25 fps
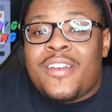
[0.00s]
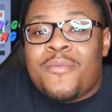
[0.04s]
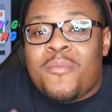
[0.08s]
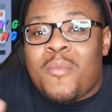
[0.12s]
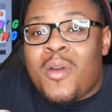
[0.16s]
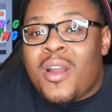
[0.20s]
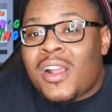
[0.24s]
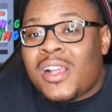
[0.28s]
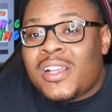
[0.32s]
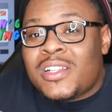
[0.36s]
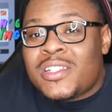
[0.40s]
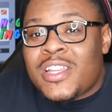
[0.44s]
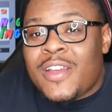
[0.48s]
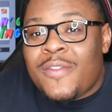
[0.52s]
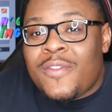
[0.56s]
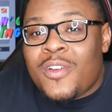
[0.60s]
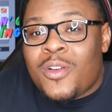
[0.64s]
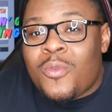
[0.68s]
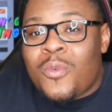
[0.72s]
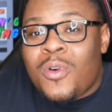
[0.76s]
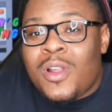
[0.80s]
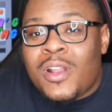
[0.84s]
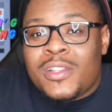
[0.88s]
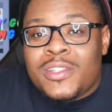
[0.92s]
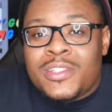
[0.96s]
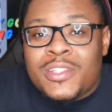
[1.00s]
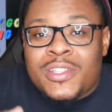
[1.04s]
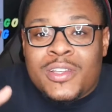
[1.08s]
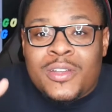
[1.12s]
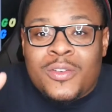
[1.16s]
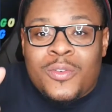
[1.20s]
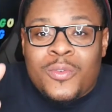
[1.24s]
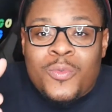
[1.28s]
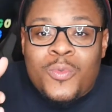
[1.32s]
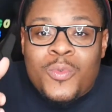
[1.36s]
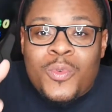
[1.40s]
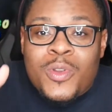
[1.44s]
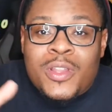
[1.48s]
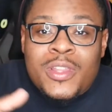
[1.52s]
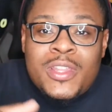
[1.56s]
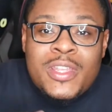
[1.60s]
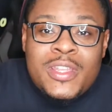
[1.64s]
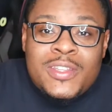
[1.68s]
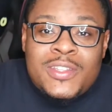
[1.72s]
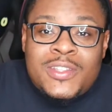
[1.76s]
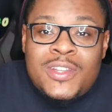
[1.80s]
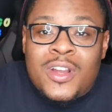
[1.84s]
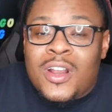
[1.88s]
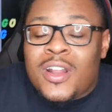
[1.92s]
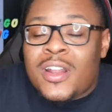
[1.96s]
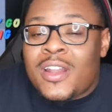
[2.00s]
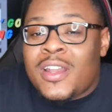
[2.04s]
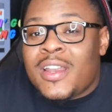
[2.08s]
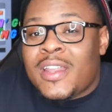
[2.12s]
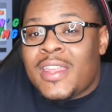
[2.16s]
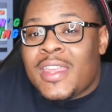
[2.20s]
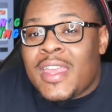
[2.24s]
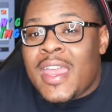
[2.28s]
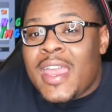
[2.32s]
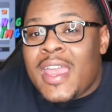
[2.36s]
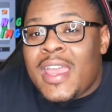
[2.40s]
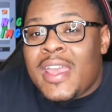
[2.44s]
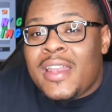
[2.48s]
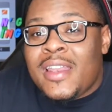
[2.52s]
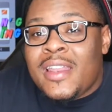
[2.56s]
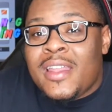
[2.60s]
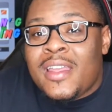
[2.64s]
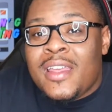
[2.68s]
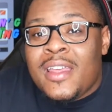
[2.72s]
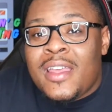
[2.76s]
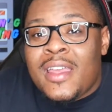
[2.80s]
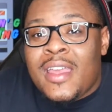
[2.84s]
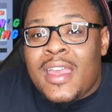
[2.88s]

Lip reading: If Marcus ever wanted to really start it again